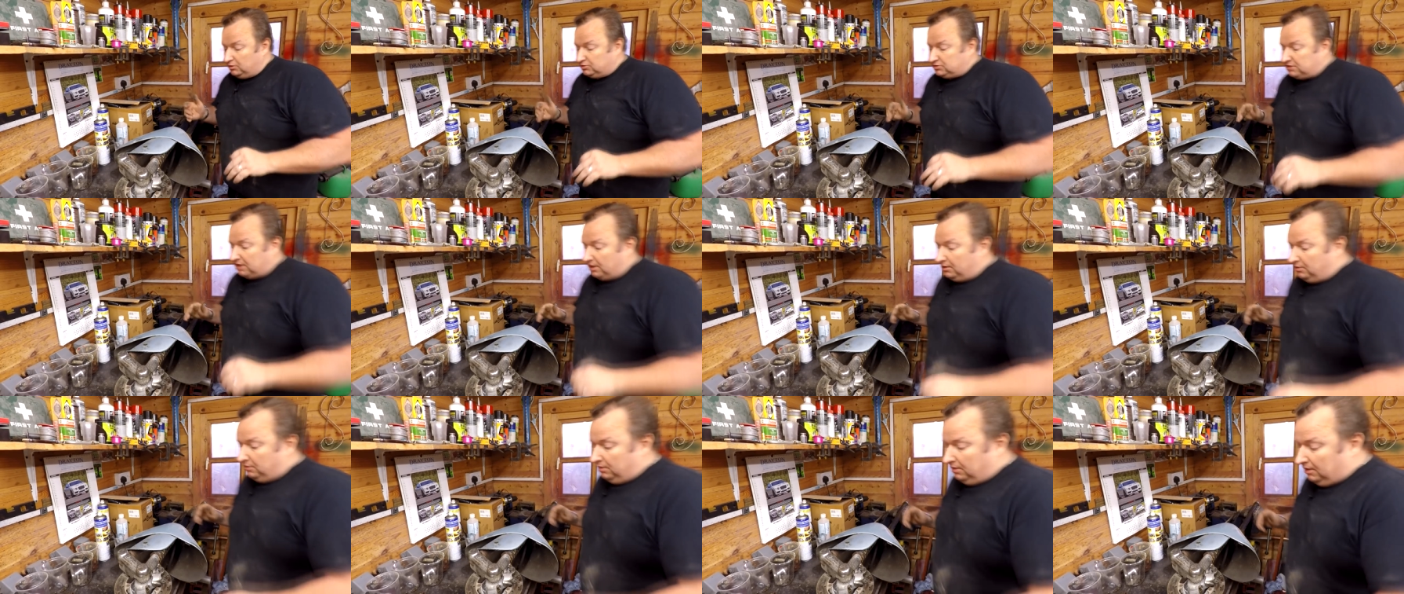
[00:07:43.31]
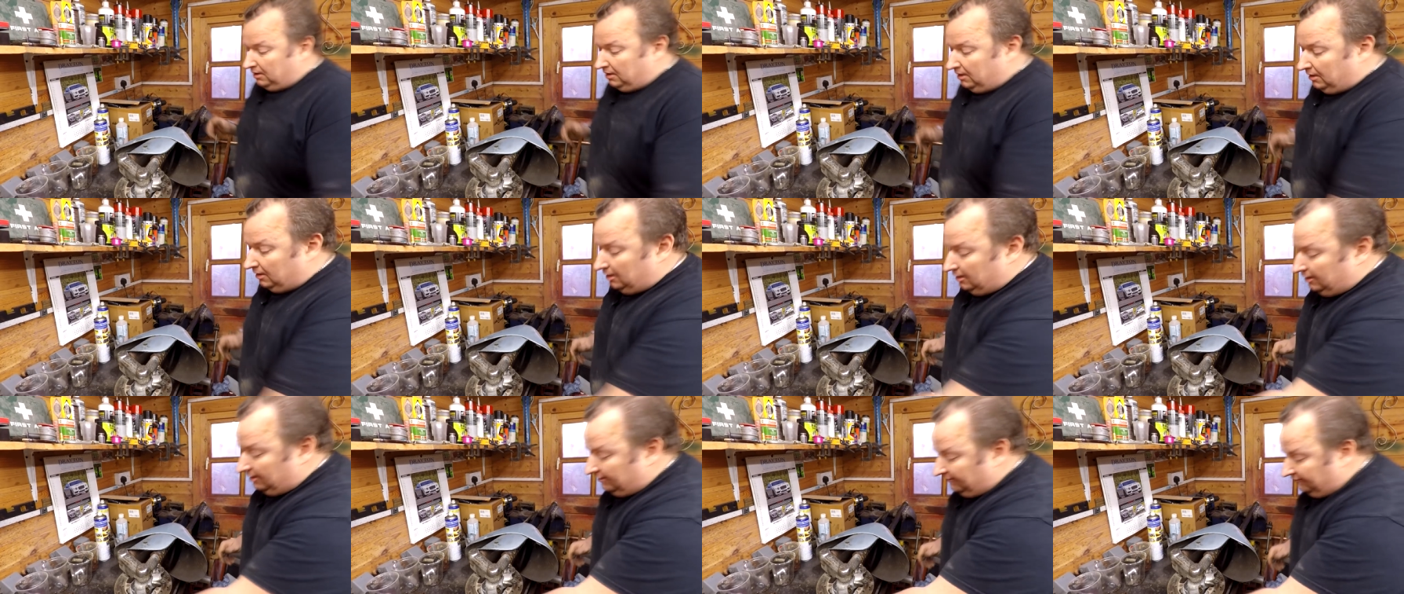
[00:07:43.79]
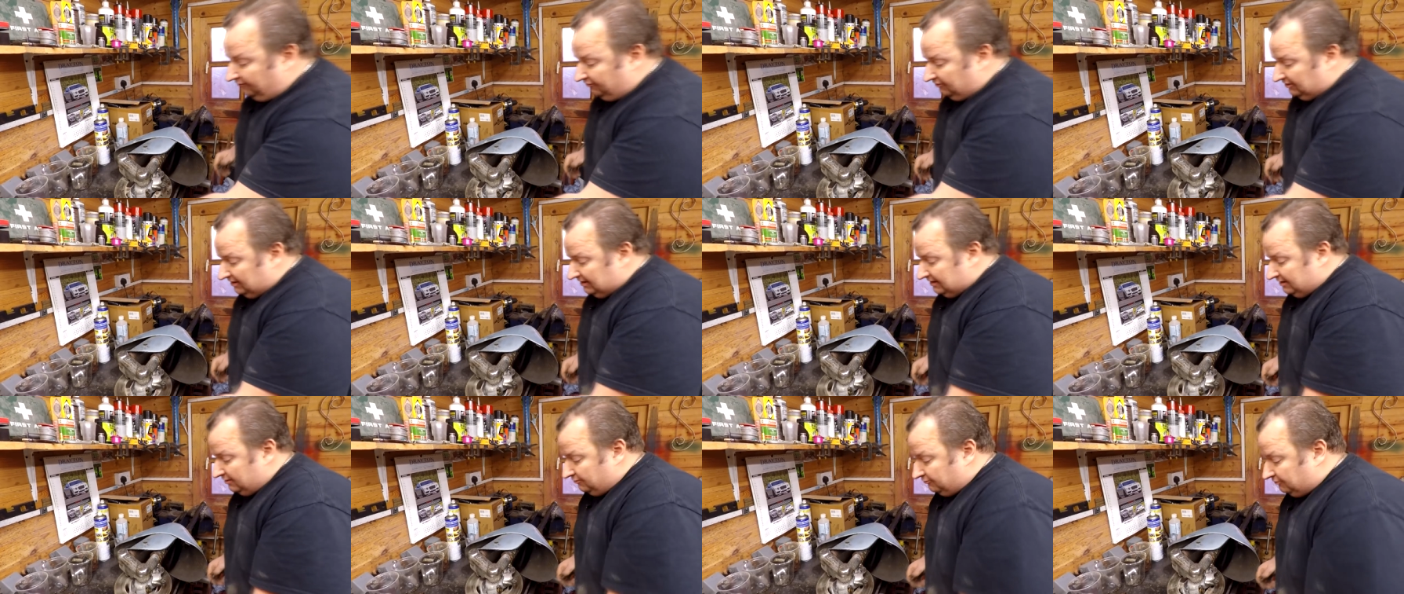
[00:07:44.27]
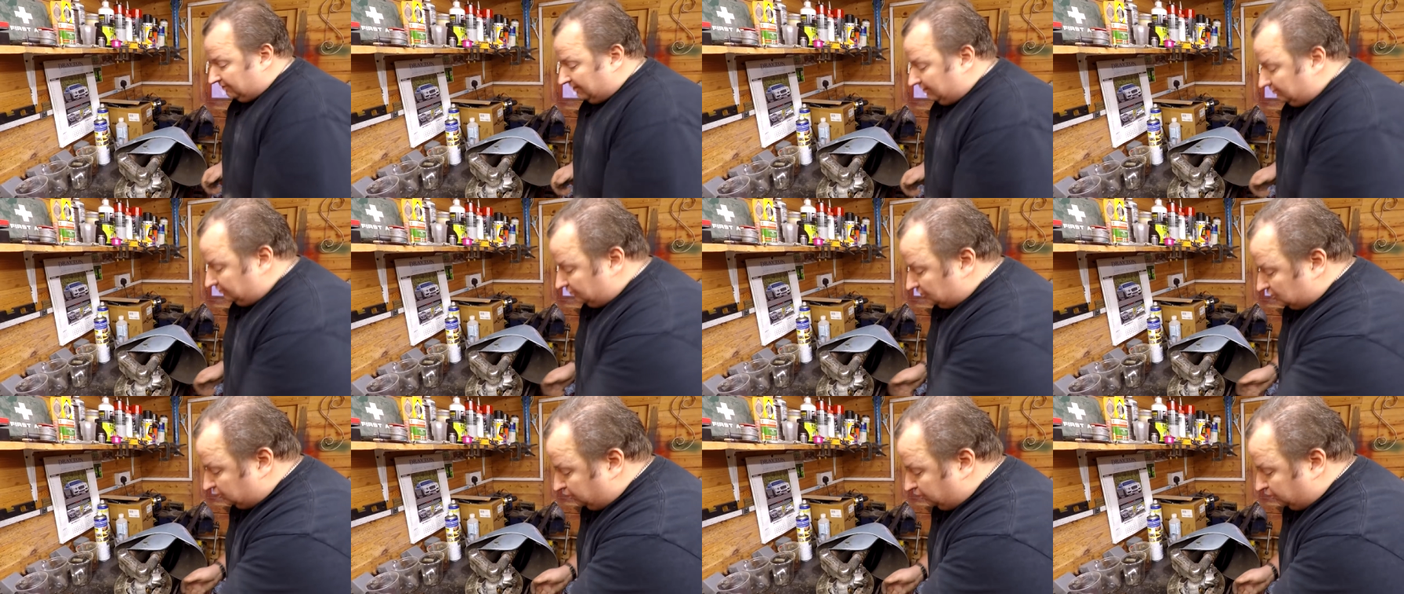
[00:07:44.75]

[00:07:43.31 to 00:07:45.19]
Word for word: So feeling around as